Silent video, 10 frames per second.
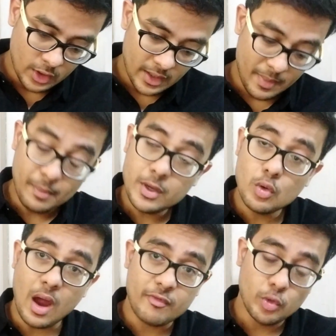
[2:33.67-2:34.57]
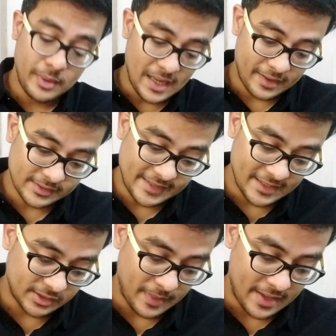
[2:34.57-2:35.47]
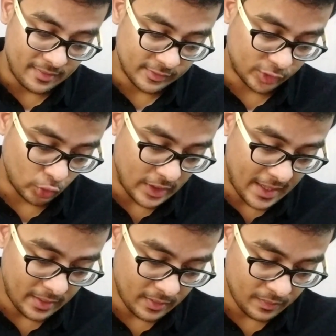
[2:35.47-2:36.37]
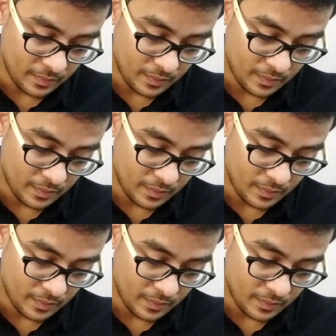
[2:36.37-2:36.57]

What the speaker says: Remember, you have to be like a salesman so that